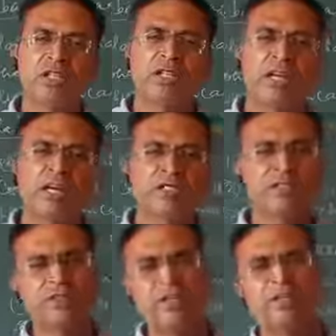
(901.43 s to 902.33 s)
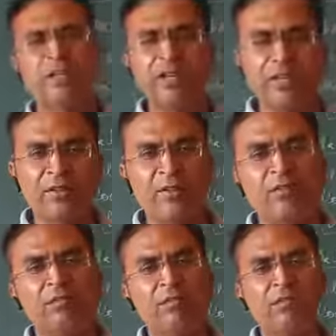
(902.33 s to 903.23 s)
data is get
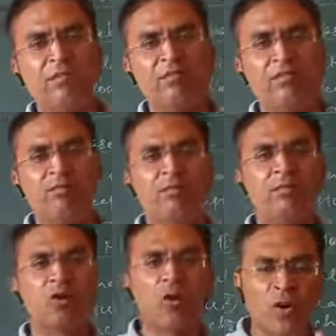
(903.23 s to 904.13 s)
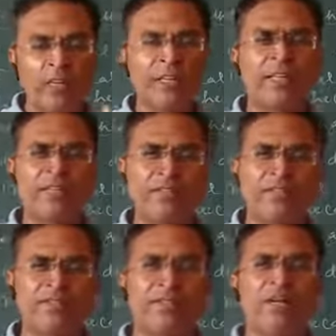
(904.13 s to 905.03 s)

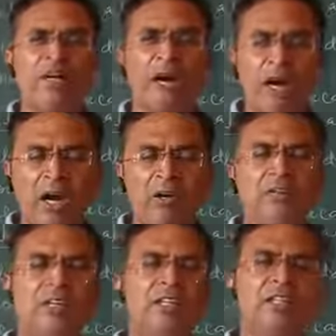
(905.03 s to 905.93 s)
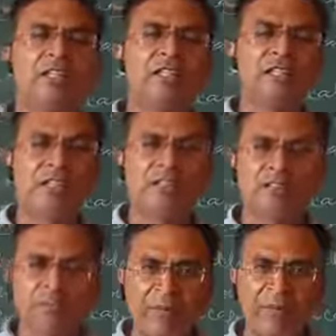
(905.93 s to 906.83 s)
organized, how the data is
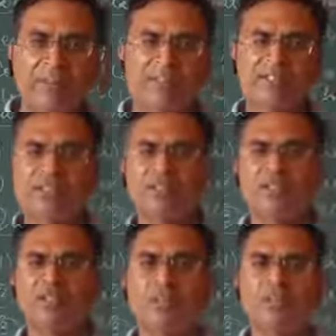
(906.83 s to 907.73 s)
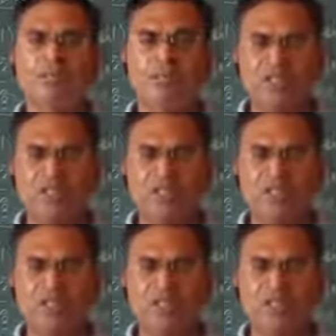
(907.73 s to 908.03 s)
get managed,